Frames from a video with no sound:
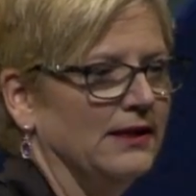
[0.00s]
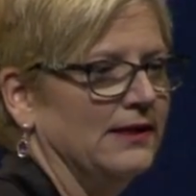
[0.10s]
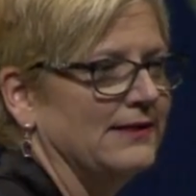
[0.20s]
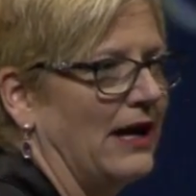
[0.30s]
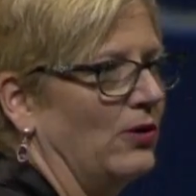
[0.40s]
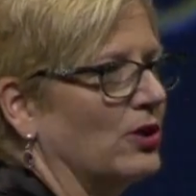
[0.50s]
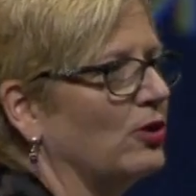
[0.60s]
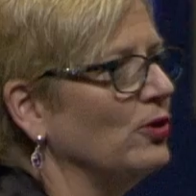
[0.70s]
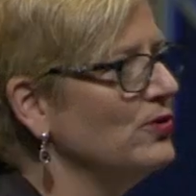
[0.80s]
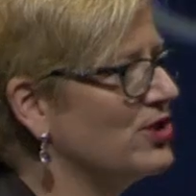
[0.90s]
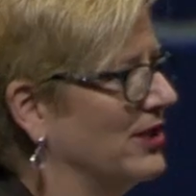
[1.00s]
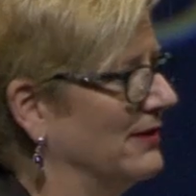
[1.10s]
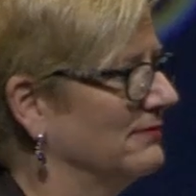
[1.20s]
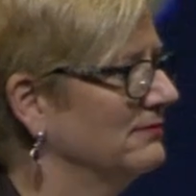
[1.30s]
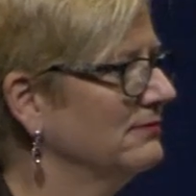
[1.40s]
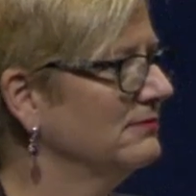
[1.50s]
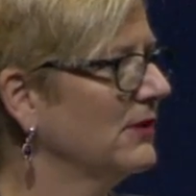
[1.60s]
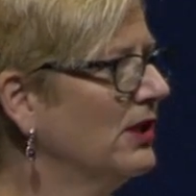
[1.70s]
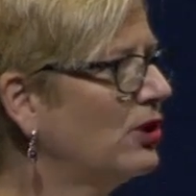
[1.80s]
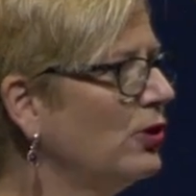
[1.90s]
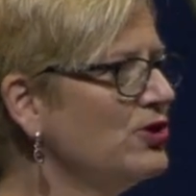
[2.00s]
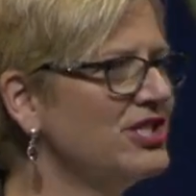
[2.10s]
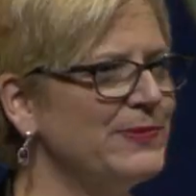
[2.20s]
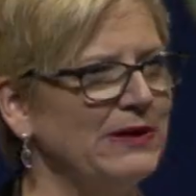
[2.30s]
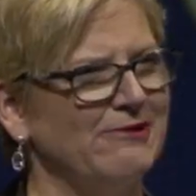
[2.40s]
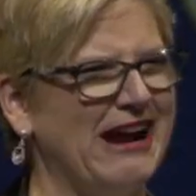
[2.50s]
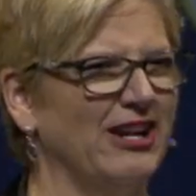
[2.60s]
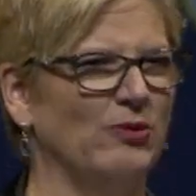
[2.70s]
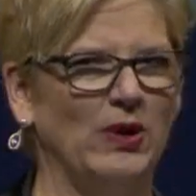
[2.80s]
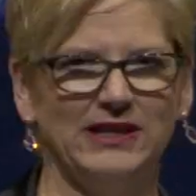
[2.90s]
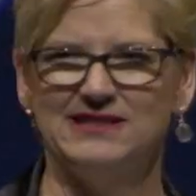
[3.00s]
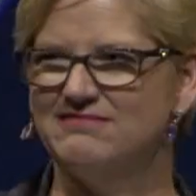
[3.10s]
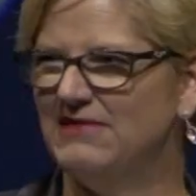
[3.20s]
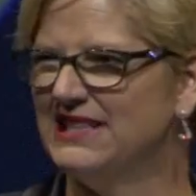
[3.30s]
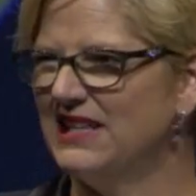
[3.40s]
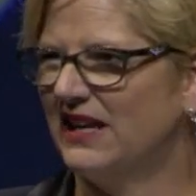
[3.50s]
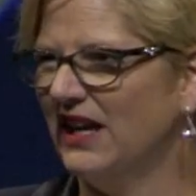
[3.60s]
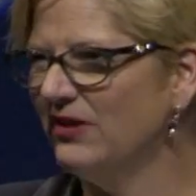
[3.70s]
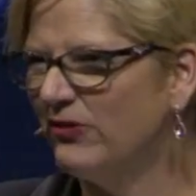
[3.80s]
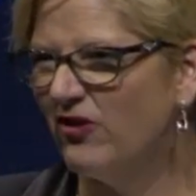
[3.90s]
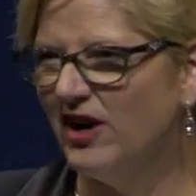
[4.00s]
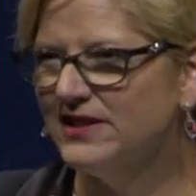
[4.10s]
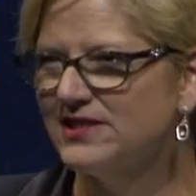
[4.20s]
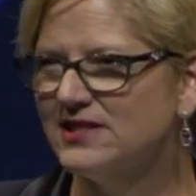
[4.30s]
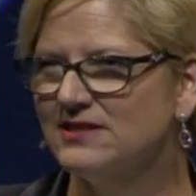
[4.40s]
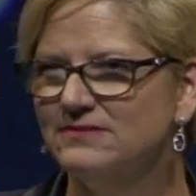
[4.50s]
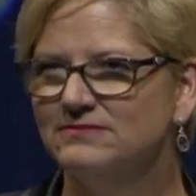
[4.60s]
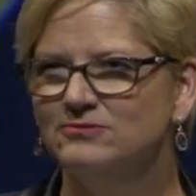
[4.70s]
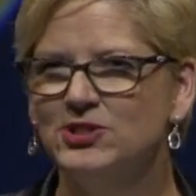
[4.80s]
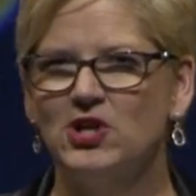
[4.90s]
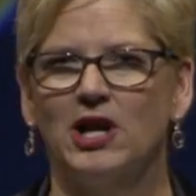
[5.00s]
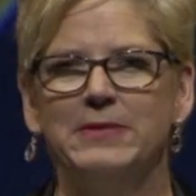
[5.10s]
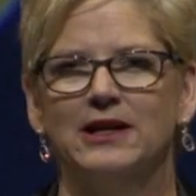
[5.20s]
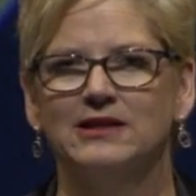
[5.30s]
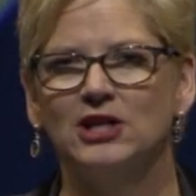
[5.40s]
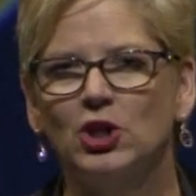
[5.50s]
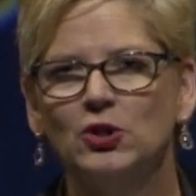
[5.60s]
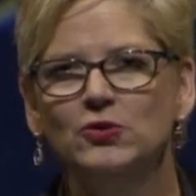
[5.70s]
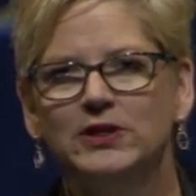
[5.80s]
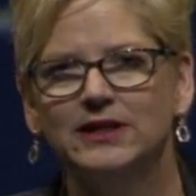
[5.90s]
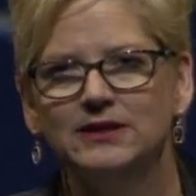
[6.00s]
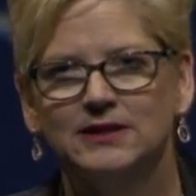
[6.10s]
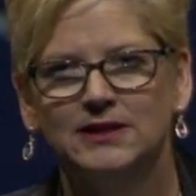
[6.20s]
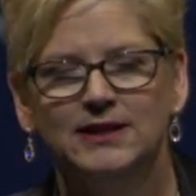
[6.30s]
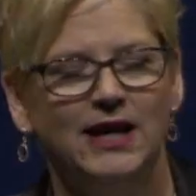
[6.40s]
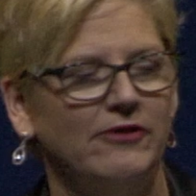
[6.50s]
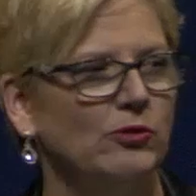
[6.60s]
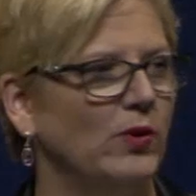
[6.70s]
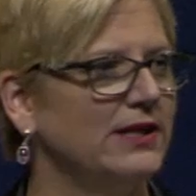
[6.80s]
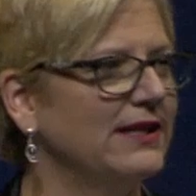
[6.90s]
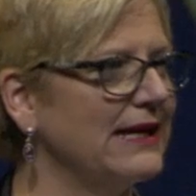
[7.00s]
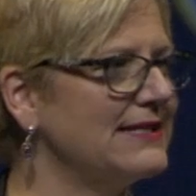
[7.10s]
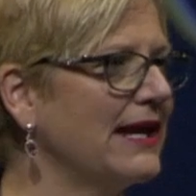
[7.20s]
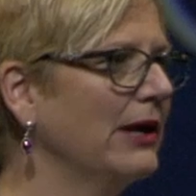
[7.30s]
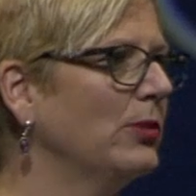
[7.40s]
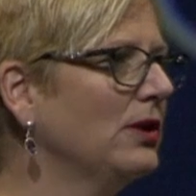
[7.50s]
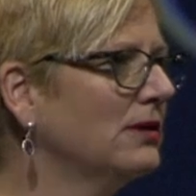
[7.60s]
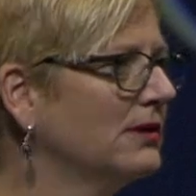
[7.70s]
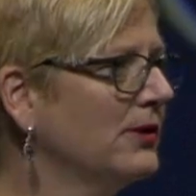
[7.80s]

Now, inclusion. Inclusion's been around, a decade for us? We talk about including everyone to that table.